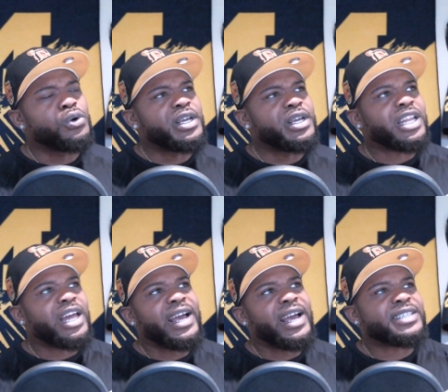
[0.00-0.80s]

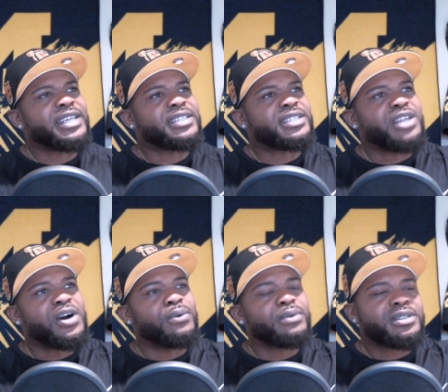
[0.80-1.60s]
classes
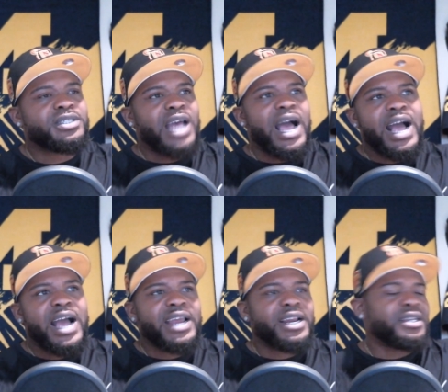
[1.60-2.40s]
don't
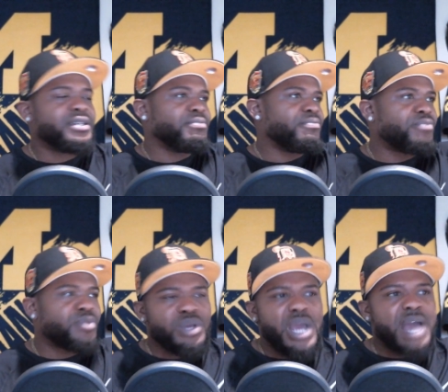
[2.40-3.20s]
sign.
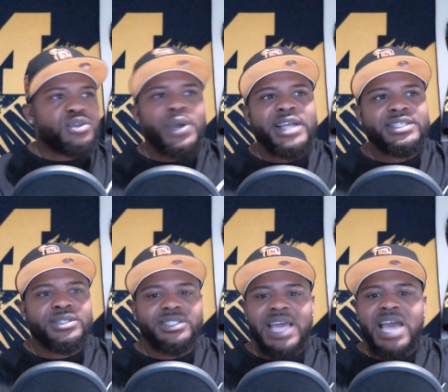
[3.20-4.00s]
You have to wait till
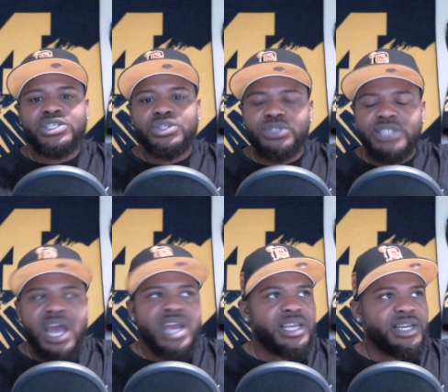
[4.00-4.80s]
National
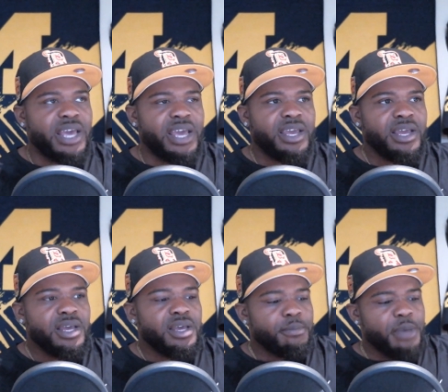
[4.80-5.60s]
Signing Day.
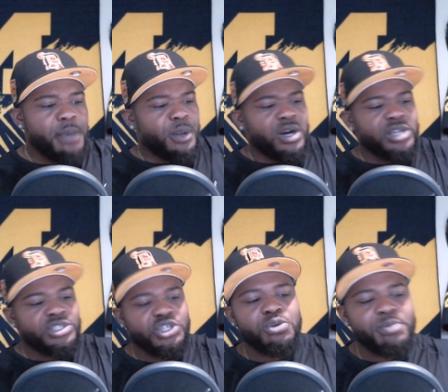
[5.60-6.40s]
People are
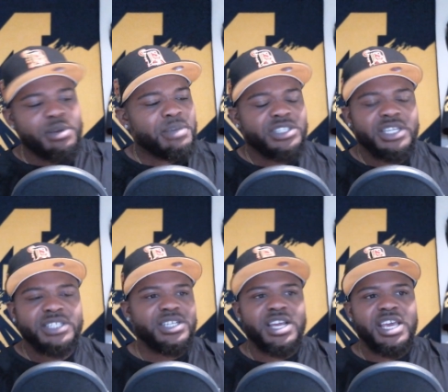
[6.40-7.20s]
assuming Michigan's
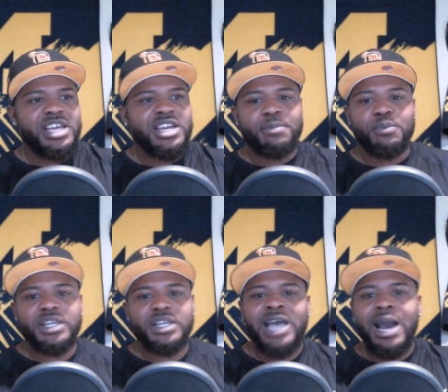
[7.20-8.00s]
going to end up with
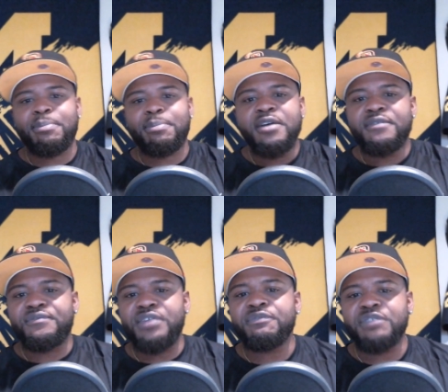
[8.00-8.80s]
a top
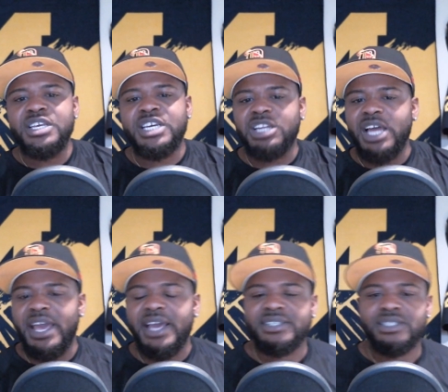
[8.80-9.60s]
50
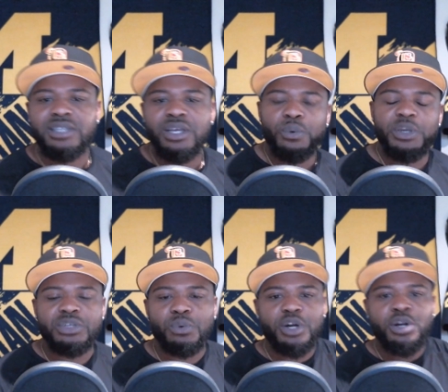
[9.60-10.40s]
class.
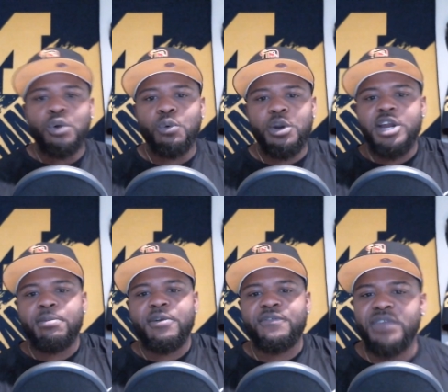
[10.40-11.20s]
We're
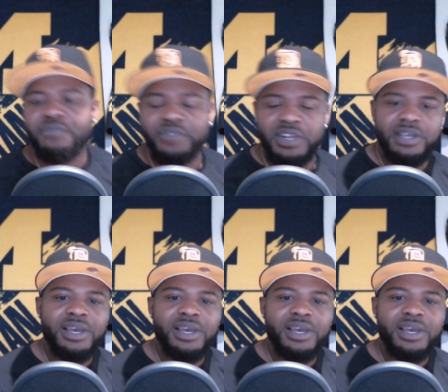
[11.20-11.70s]
number 50.